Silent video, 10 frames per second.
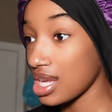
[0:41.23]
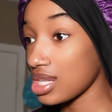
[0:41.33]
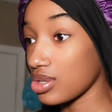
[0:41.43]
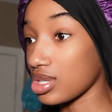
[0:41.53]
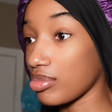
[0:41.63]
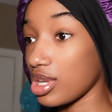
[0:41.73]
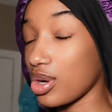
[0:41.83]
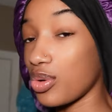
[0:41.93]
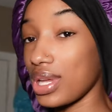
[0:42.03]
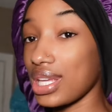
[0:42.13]
So it's going to be a
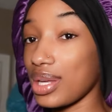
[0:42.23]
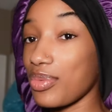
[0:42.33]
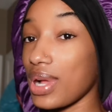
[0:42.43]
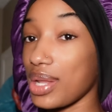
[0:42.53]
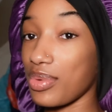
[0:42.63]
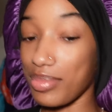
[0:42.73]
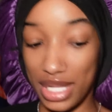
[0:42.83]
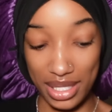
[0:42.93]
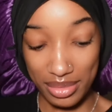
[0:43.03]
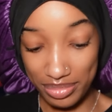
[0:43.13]
quick get ready with
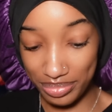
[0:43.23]
me,